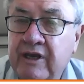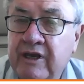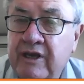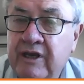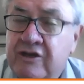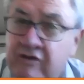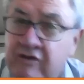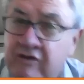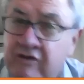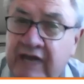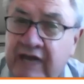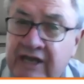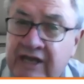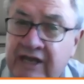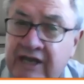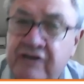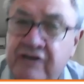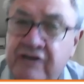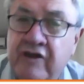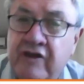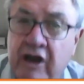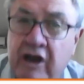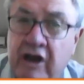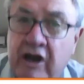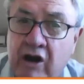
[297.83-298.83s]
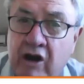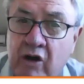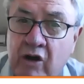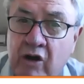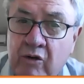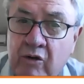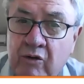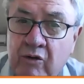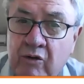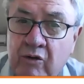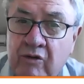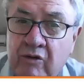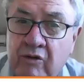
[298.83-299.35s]
So that is the
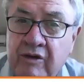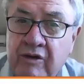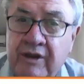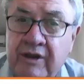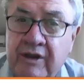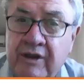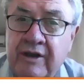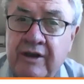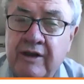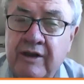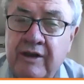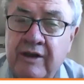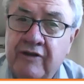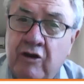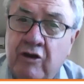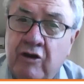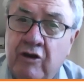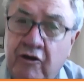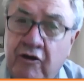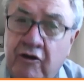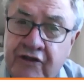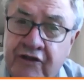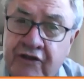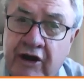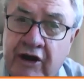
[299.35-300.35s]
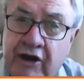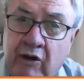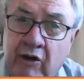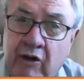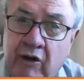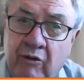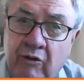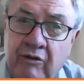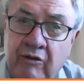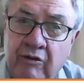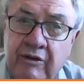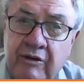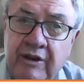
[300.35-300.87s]
goal, the
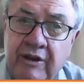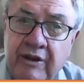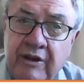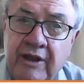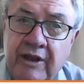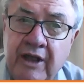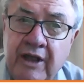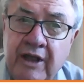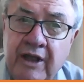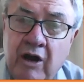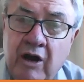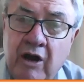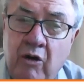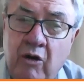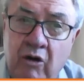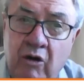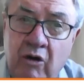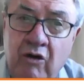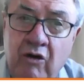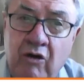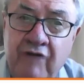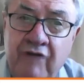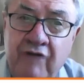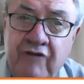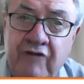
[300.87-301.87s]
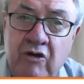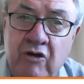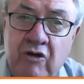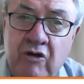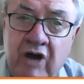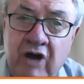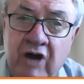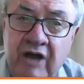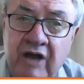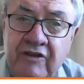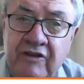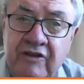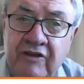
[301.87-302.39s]
control. Or if you
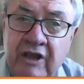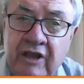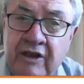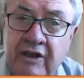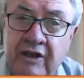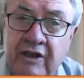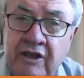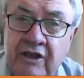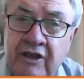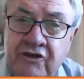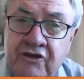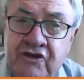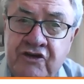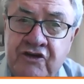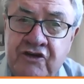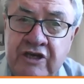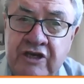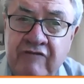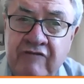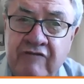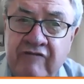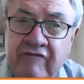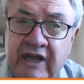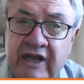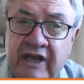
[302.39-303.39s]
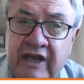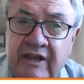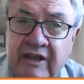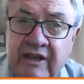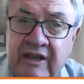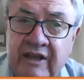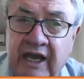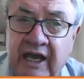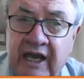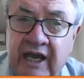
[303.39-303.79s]
can't achieve that, at